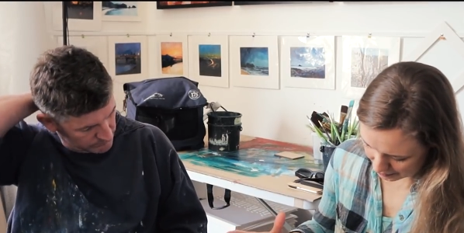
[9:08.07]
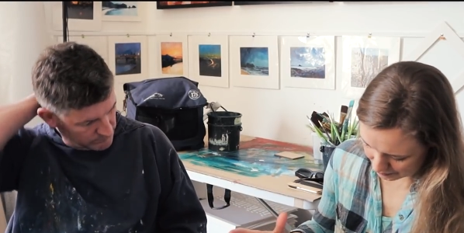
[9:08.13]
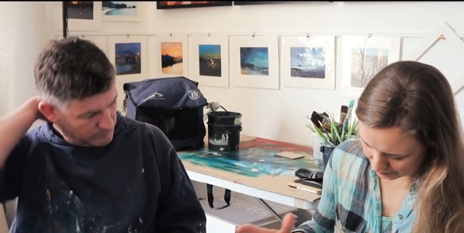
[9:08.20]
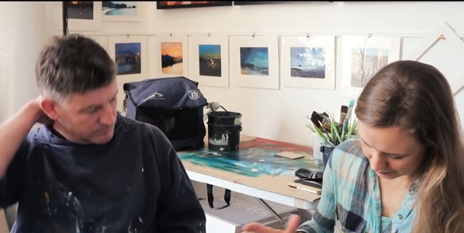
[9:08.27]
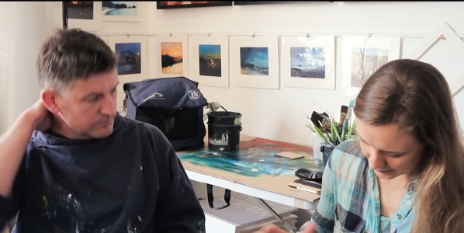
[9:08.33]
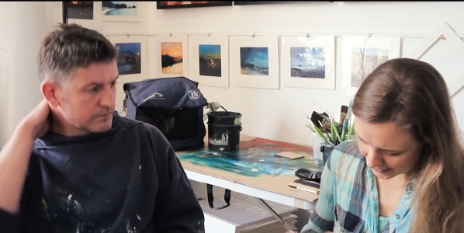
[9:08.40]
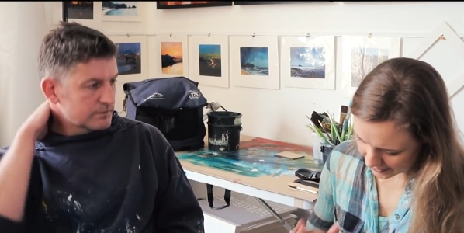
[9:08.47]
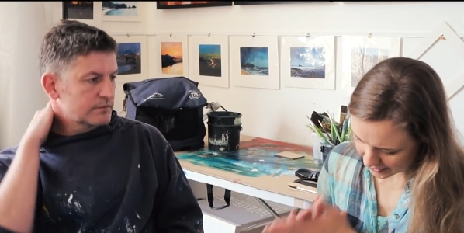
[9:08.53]

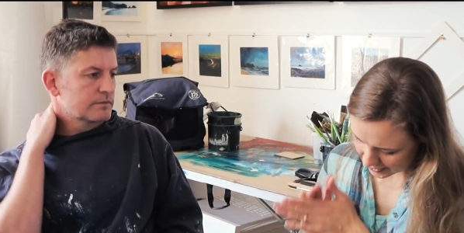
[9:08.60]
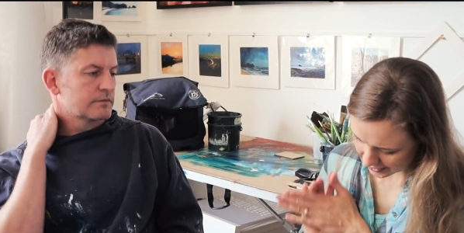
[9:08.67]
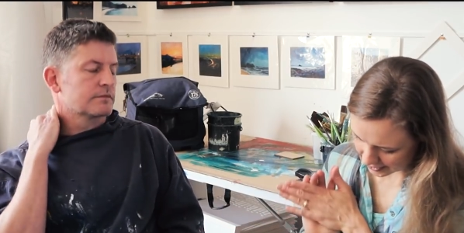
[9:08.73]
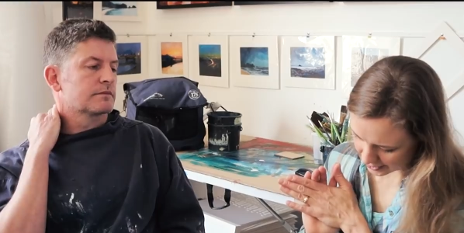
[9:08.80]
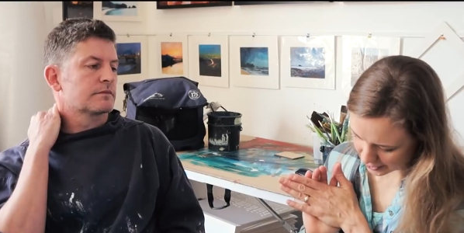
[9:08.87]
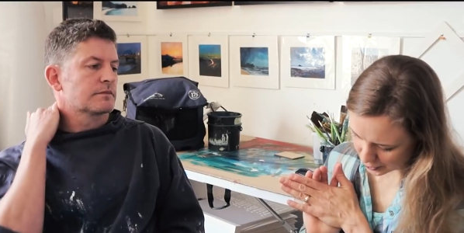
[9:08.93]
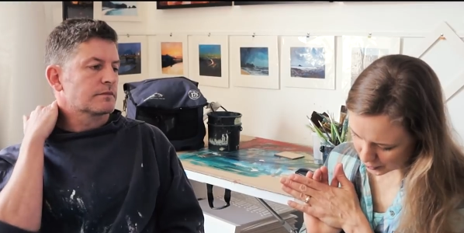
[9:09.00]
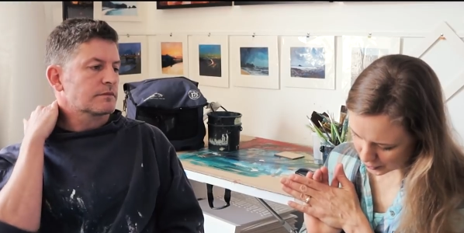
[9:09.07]
Speaker 1: um,
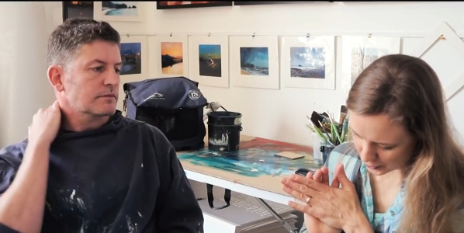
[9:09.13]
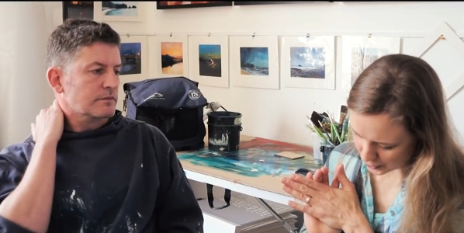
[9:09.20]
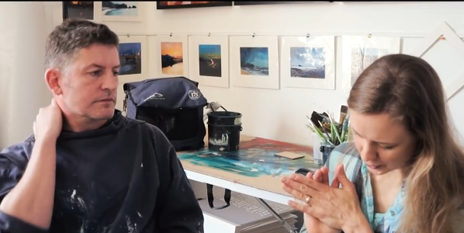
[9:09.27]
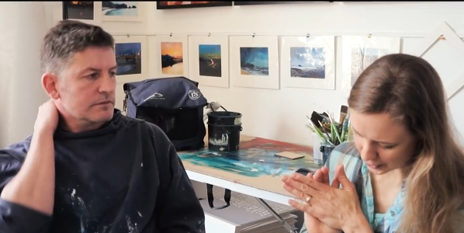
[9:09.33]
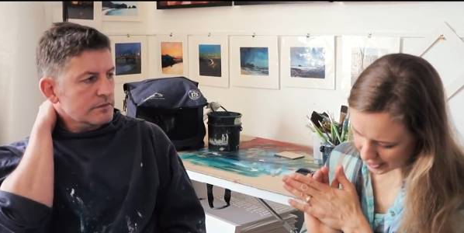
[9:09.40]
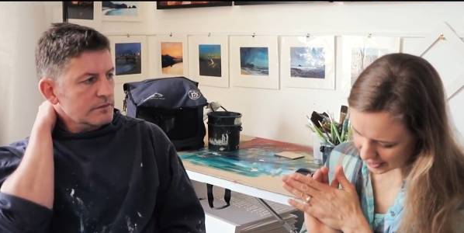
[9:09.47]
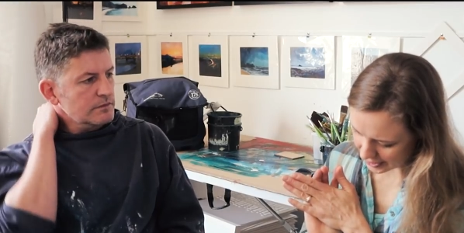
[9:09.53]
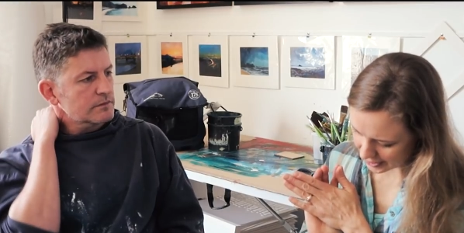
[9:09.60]

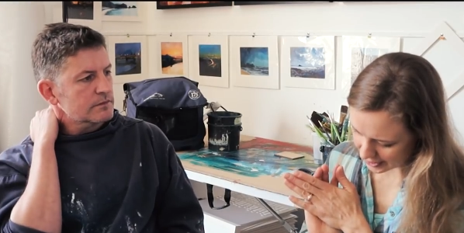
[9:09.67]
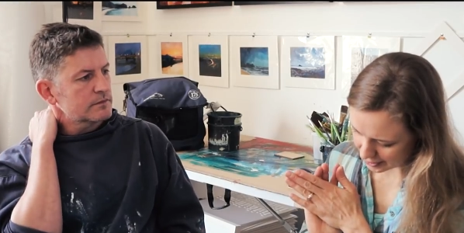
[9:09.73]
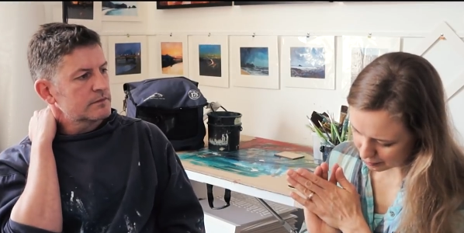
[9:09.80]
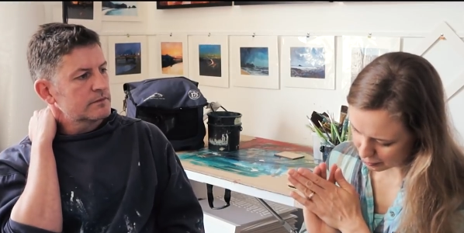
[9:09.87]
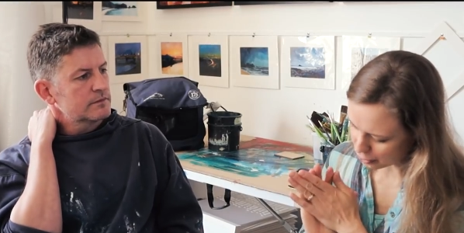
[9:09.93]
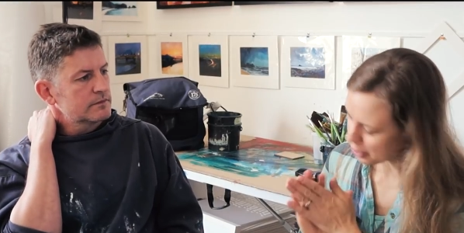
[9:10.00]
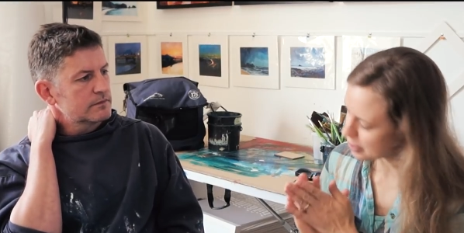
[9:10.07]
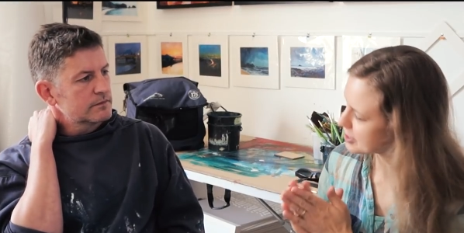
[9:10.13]
your
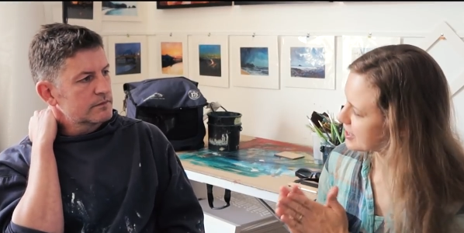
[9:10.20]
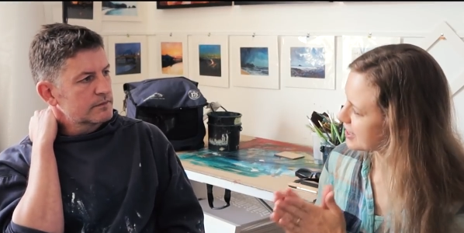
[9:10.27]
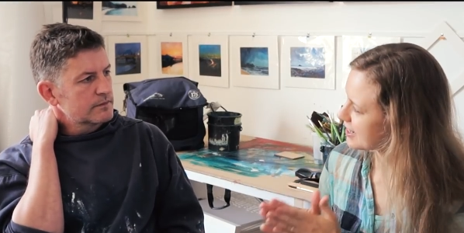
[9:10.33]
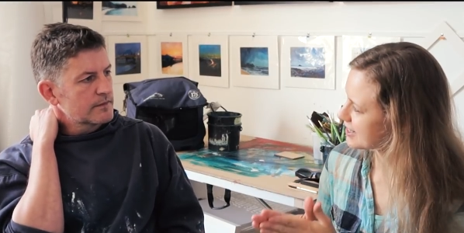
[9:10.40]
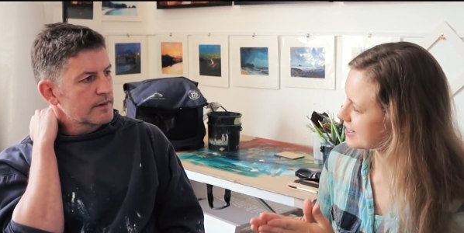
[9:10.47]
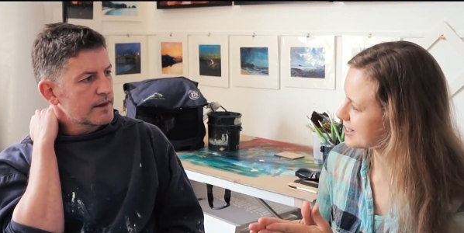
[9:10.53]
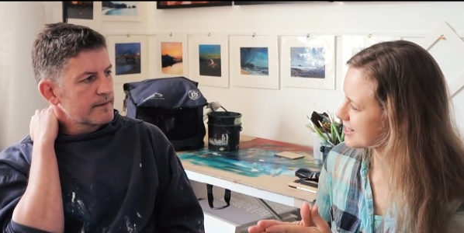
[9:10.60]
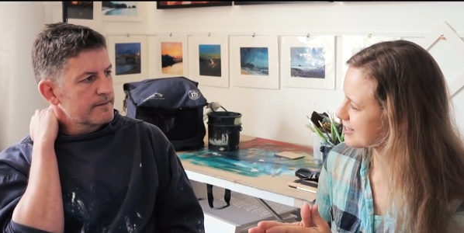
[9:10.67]

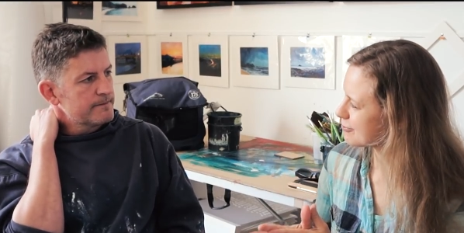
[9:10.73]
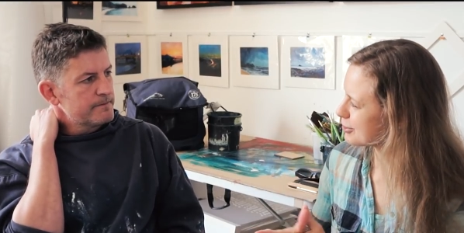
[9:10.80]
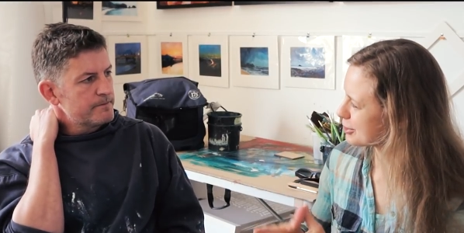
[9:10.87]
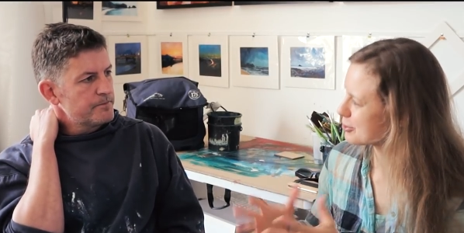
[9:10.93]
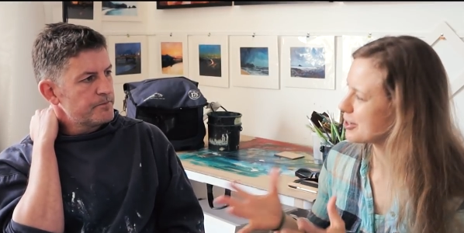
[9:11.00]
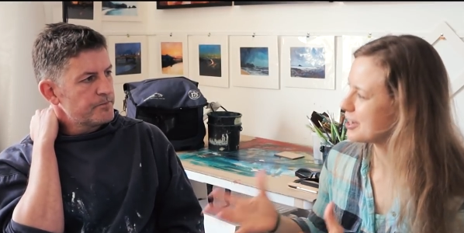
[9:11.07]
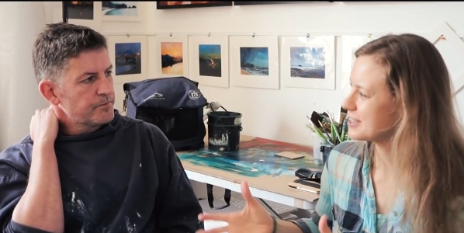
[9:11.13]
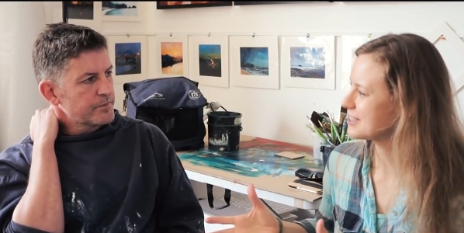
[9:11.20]
process
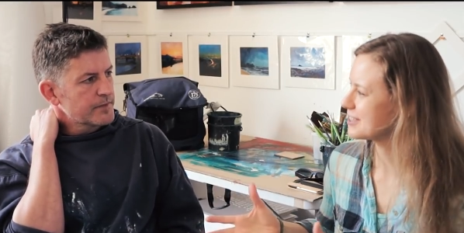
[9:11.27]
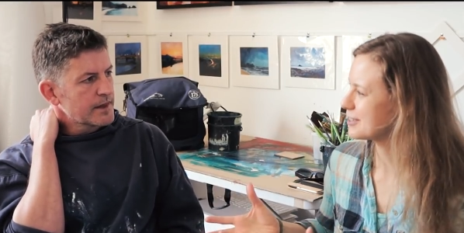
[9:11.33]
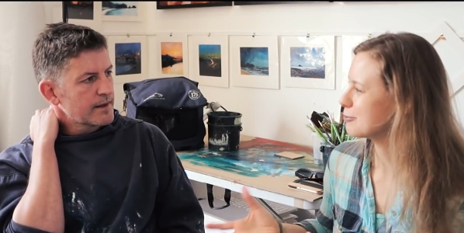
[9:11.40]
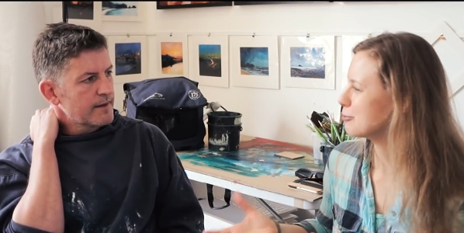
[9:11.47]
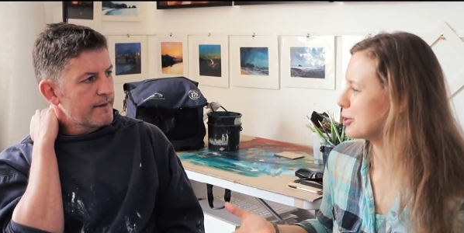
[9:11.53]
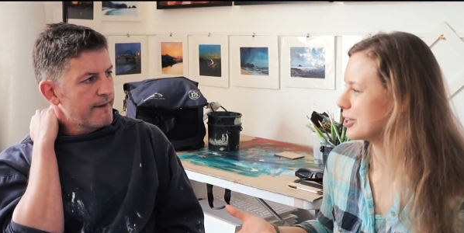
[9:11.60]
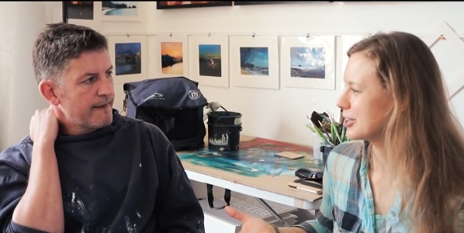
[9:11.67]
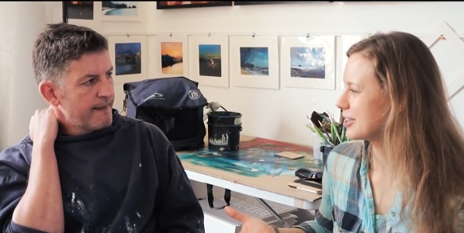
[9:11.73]
for
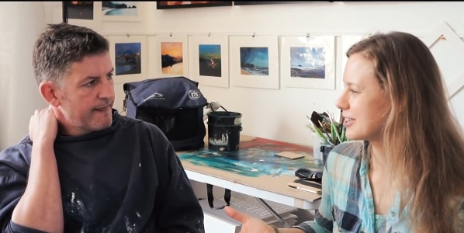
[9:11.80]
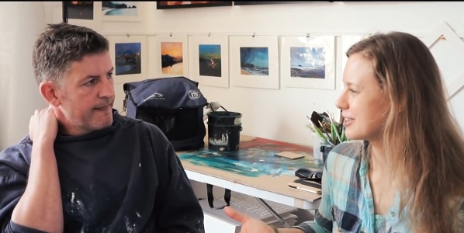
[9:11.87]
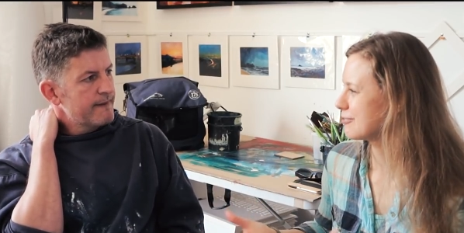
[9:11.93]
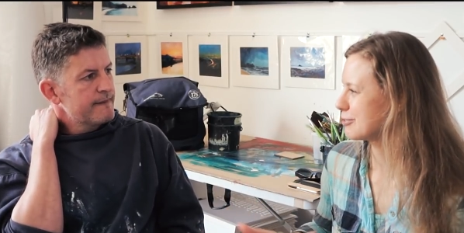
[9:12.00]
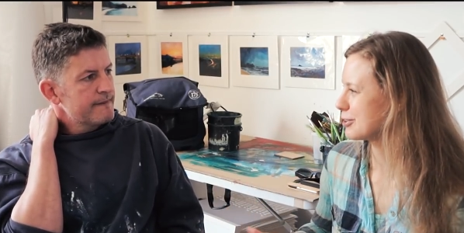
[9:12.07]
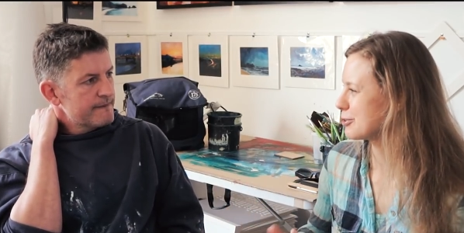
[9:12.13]
creating work,